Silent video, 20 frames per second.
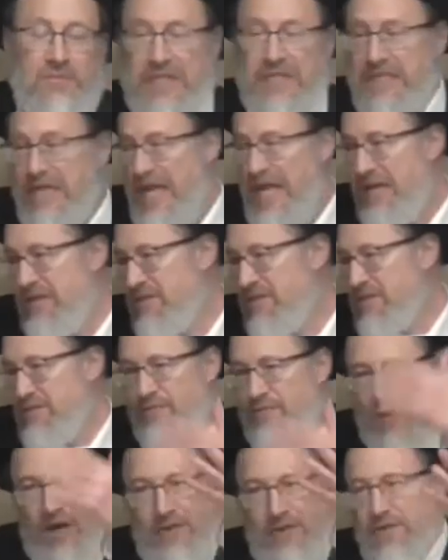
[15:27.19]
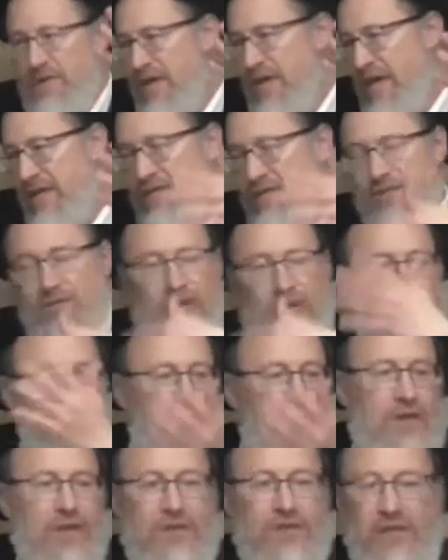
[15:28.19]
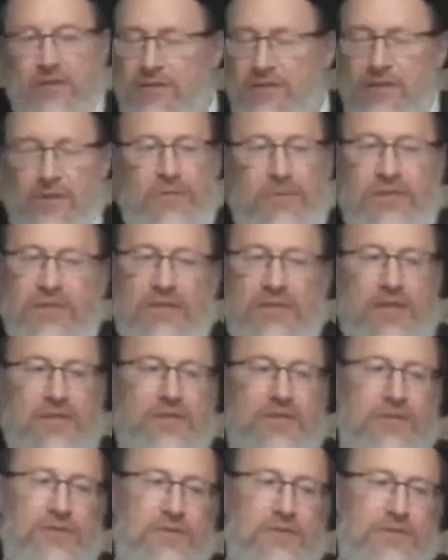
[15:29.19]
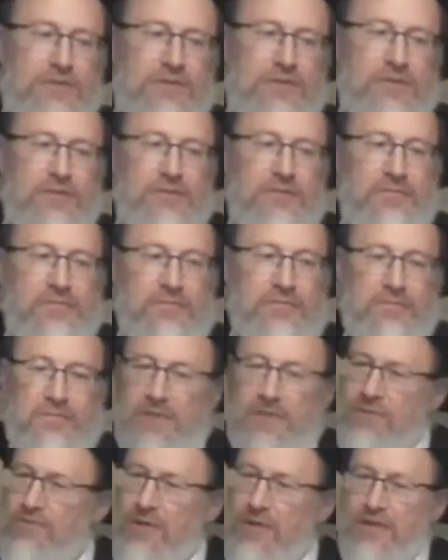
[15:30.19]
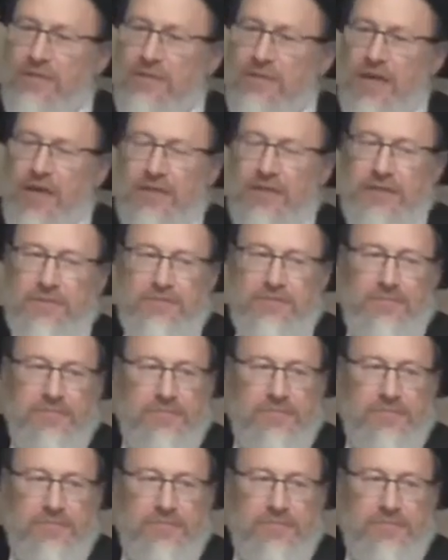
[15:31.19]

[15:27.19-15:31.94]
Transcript: He has, his father had, his grandfather had. Somebody's got schus. That's why he's got it.